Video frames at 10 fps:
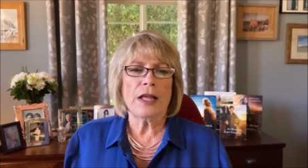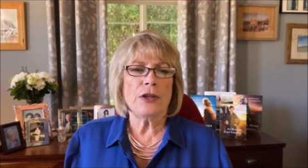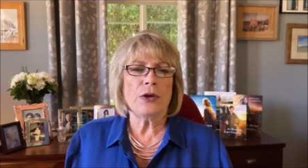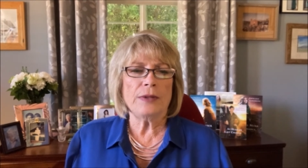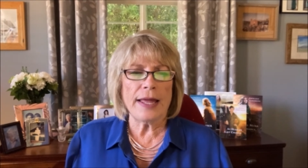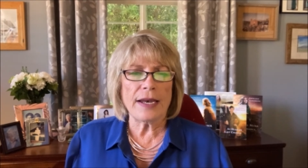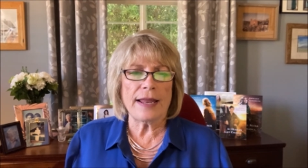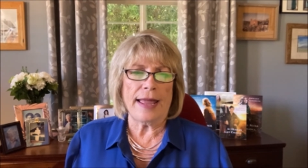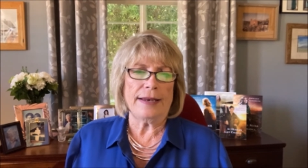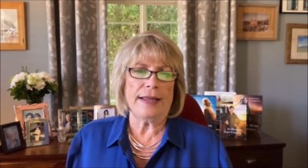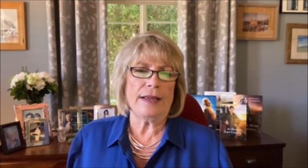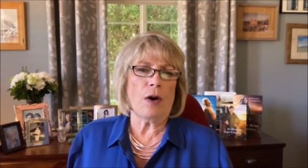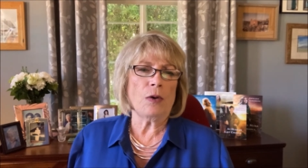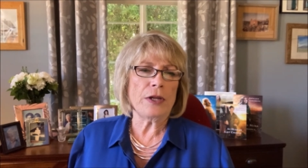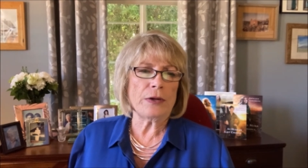You did it, Andy.
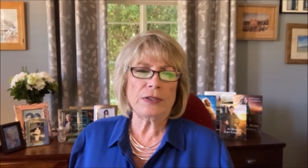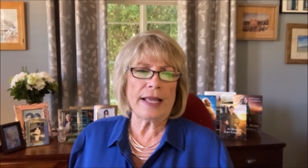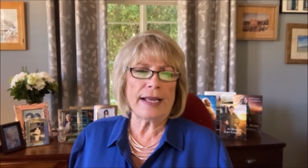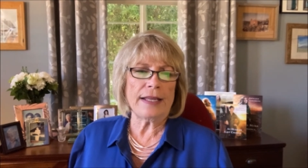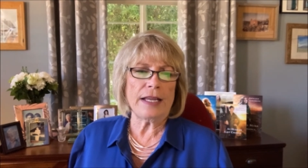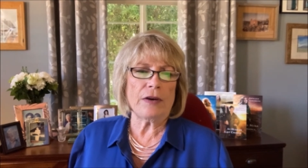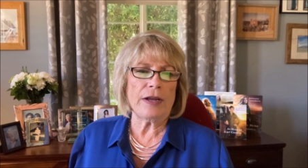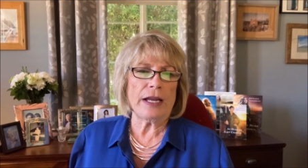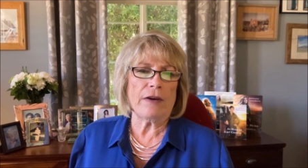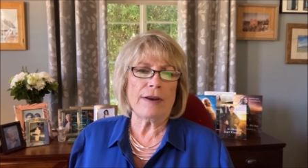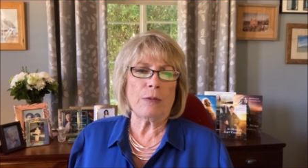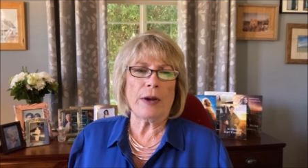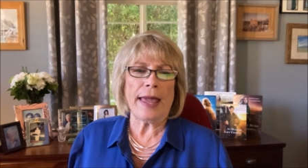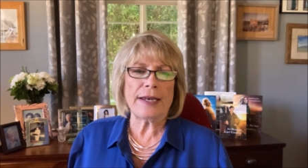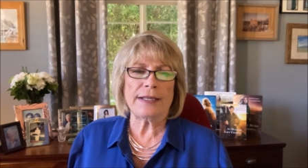Only your second year here, and we're
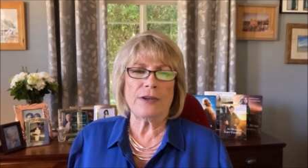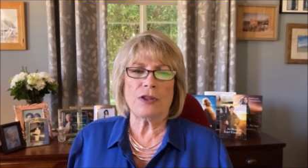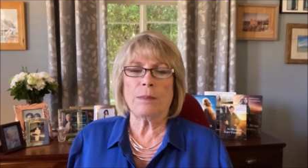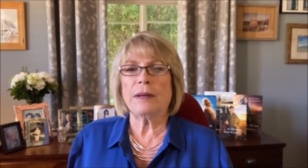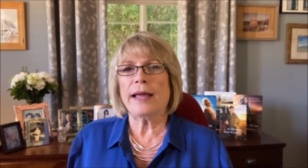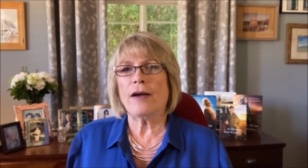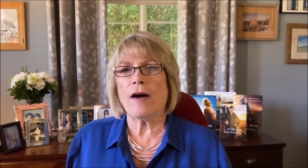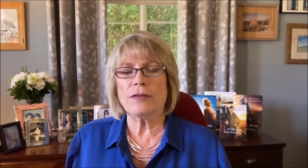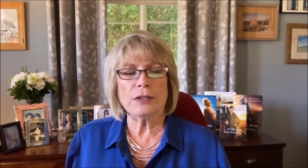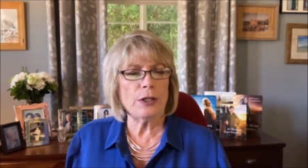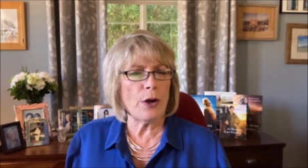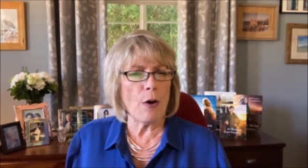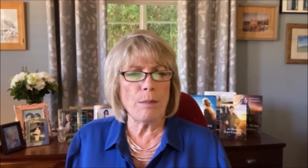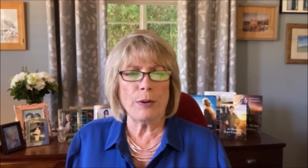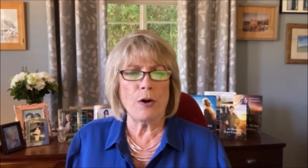headed into the playoffs.
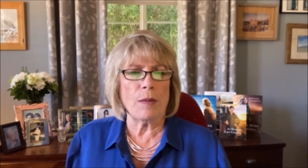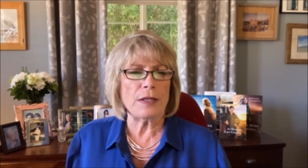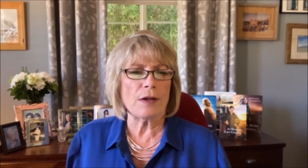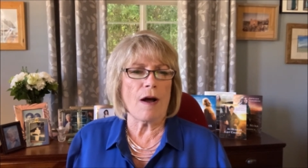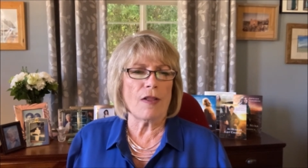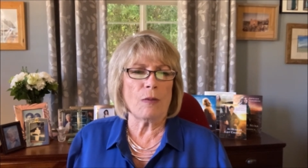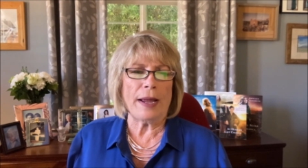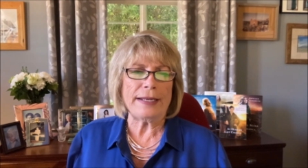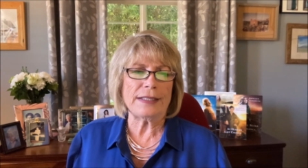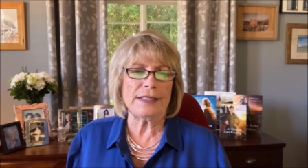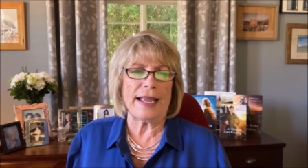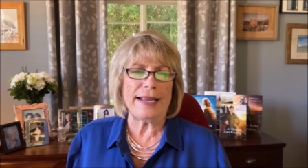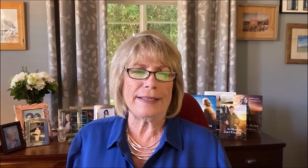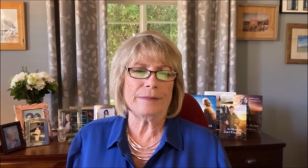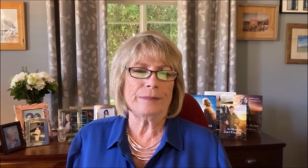Go Pumas all the way to
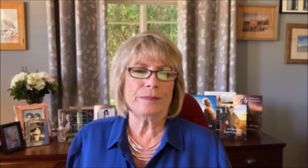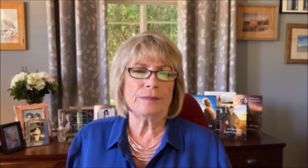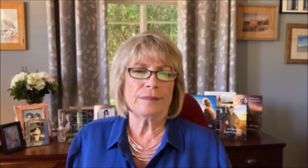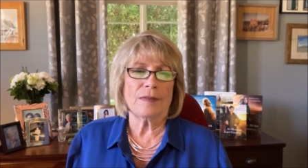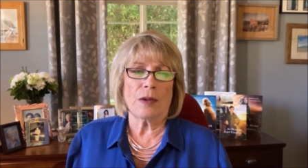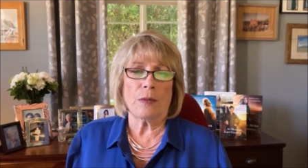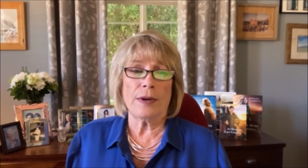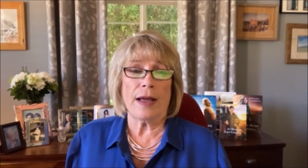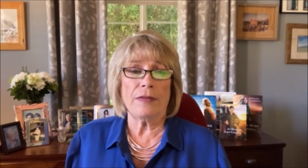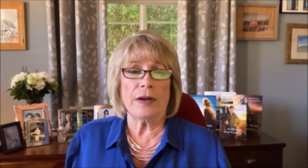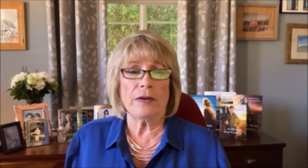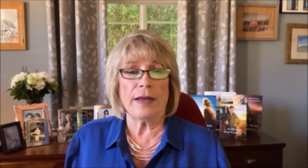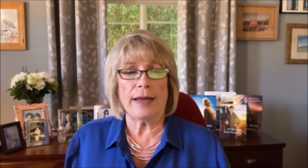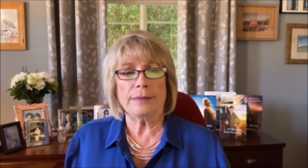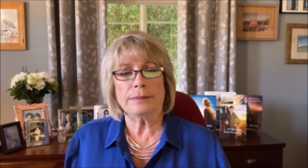state. We're not there
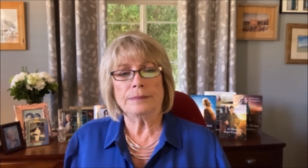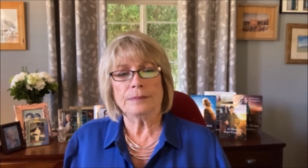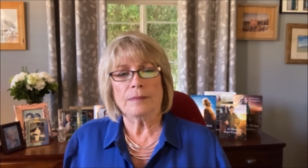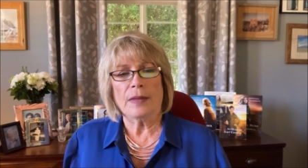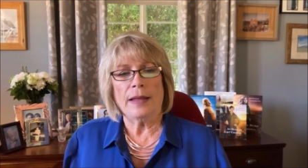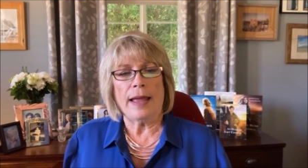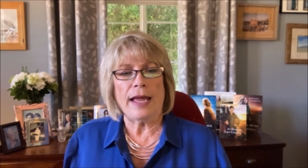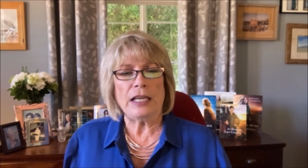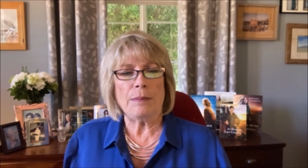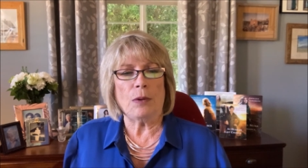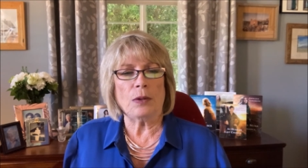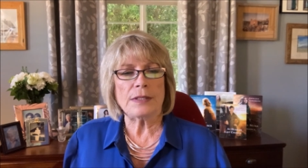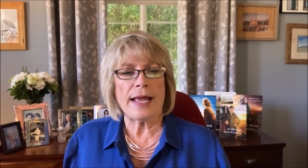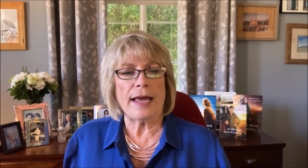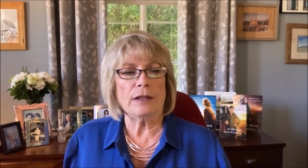yet. Andy pulled
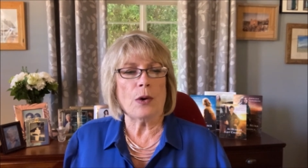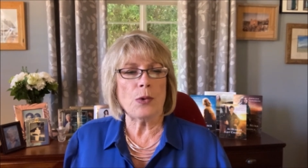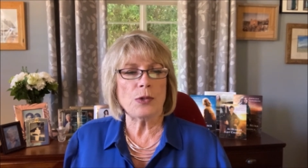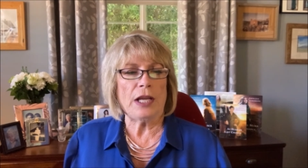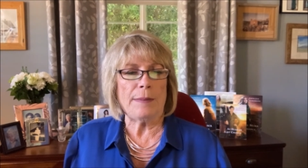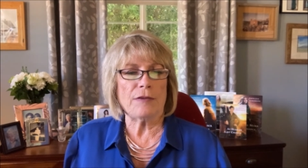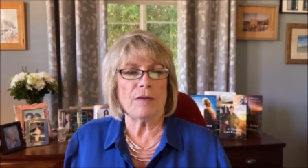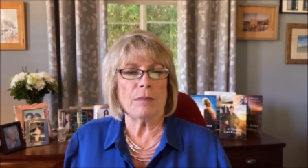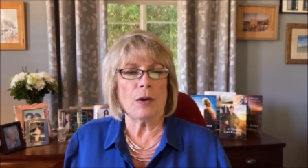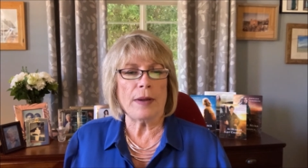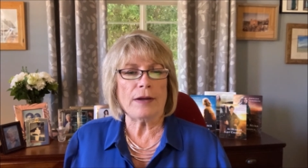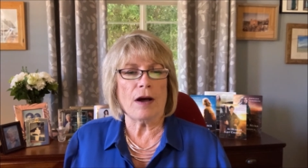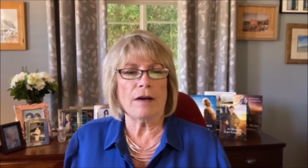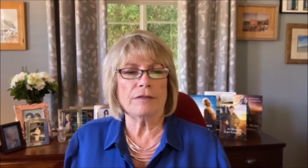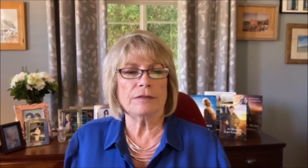his hat low to keep it from blowing
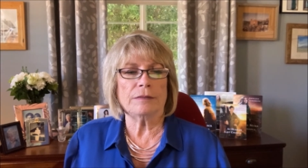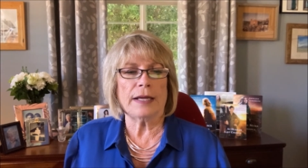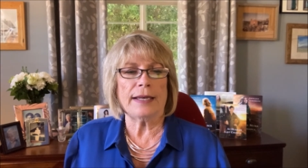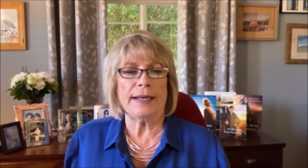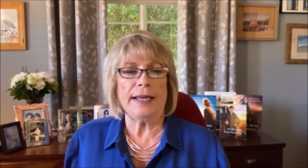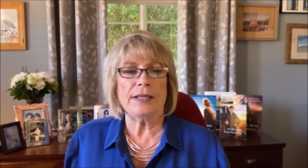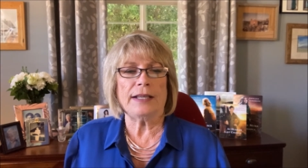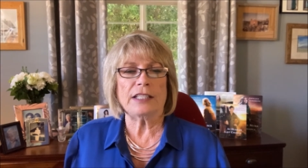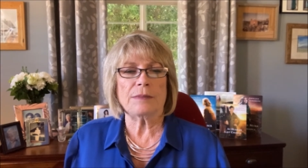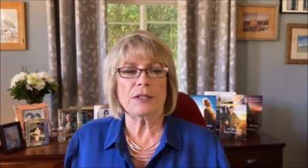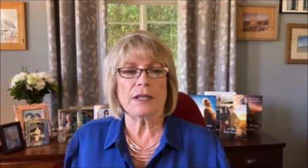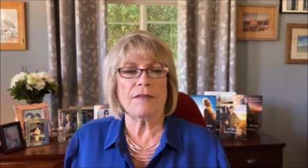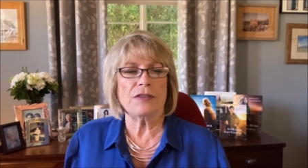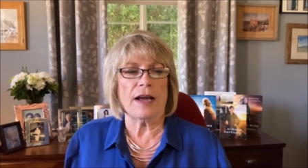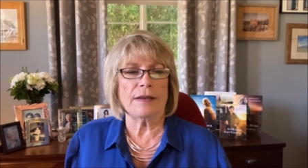off. And I need to get some
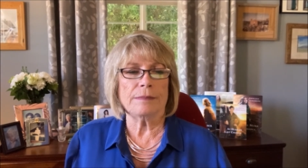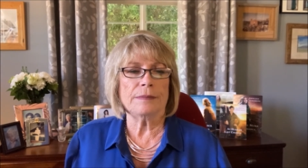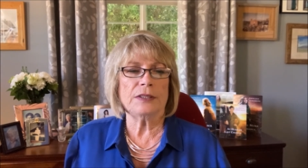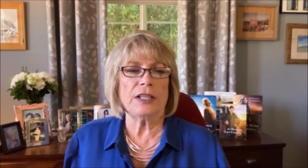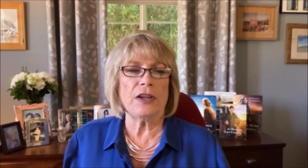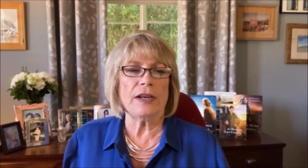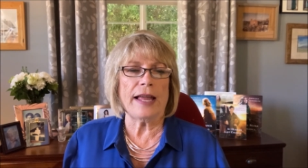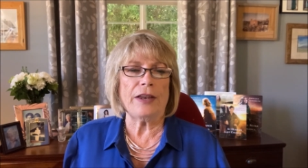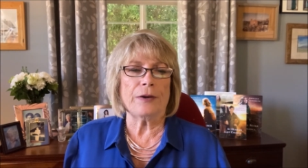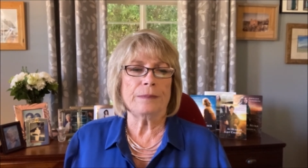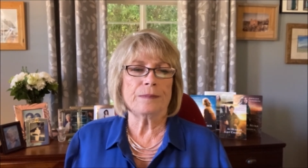stuff done. See you later.